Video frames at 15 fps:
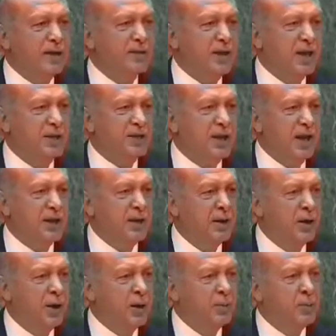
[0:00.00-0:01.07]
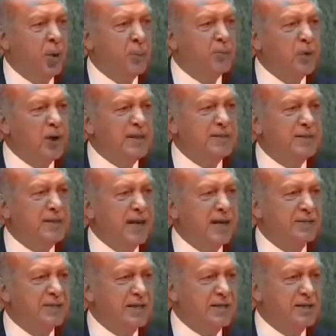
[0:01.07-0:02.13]
The populist
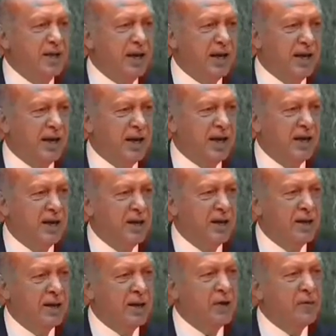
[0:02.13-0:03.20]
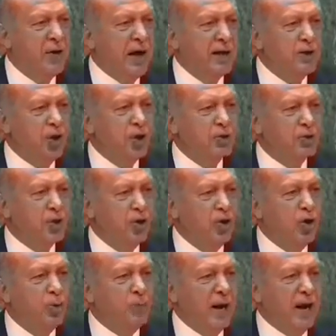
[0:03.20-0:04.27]
politicians seeking to garner votes
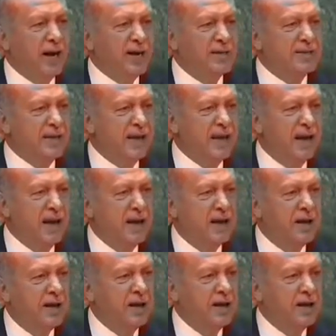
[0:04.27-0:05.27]
by provoking these